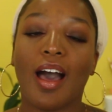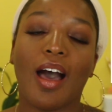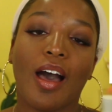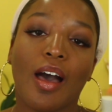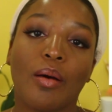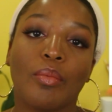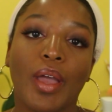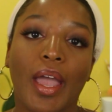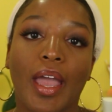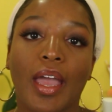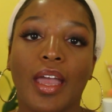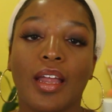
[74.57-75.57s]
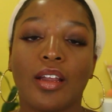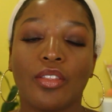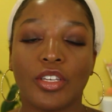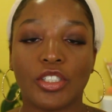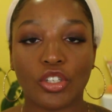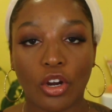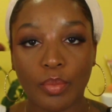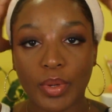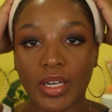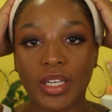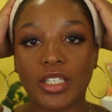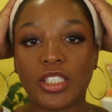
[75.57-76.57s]
And this
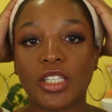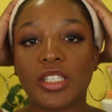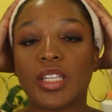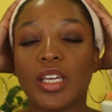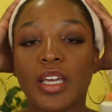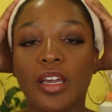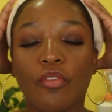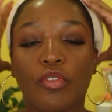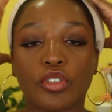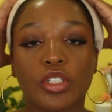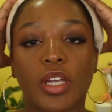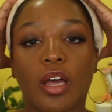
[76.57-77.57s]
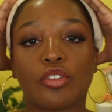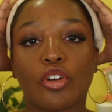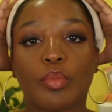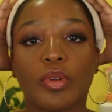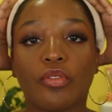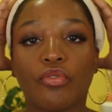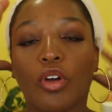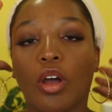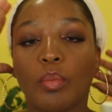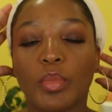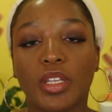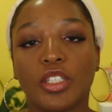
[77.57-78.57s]
turban is just the versatile turban
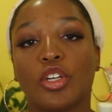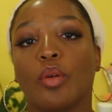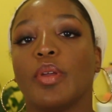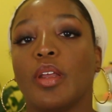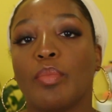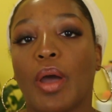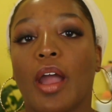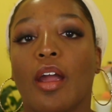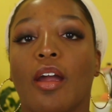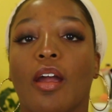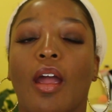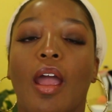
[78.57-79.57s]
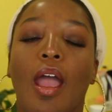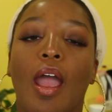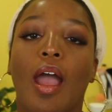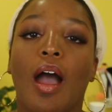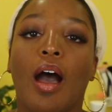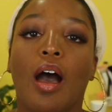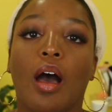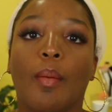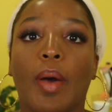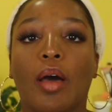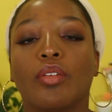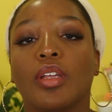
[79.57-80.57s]
from the Turban Empire.
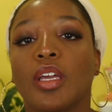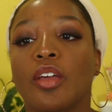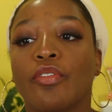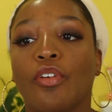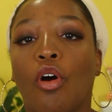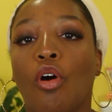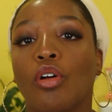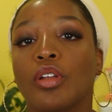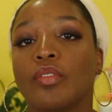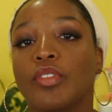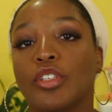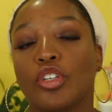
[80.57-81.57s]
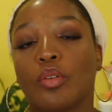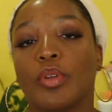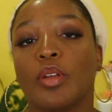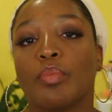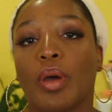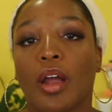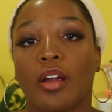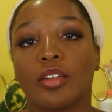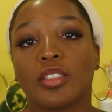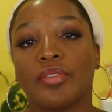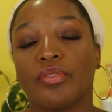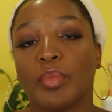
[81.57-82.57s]
I'll leave all of the Turban
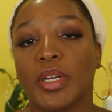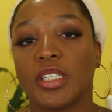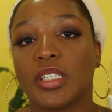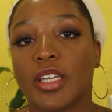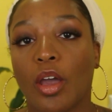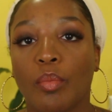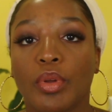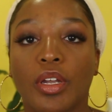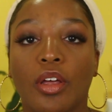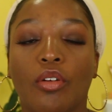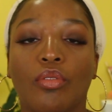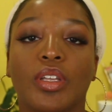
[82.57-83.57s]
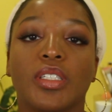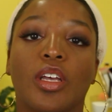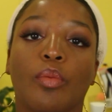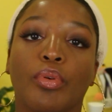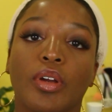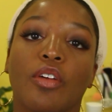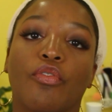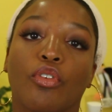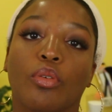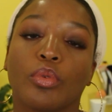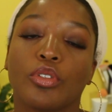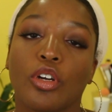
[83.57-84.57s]
Empire's information down below. They sell pretty
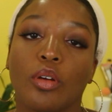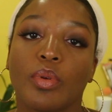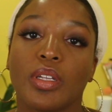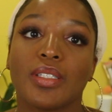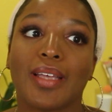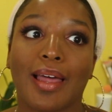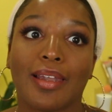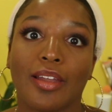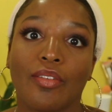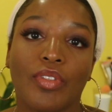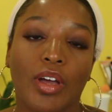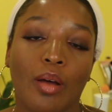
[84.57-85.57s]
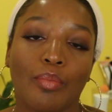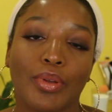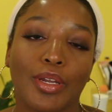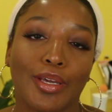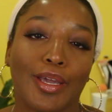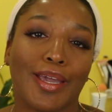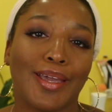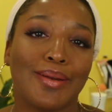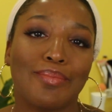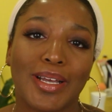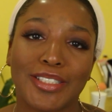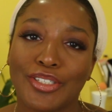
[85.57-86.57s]
affordable turbans. I love the company,
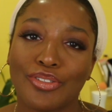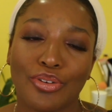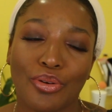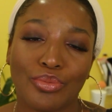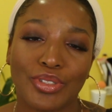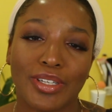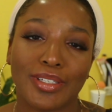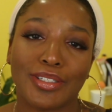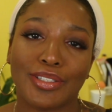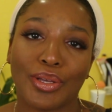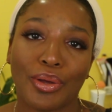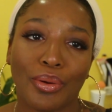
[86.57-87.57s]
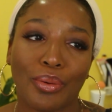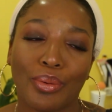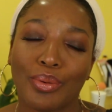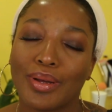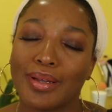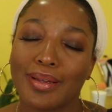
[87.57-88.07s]
and my sister owns it, so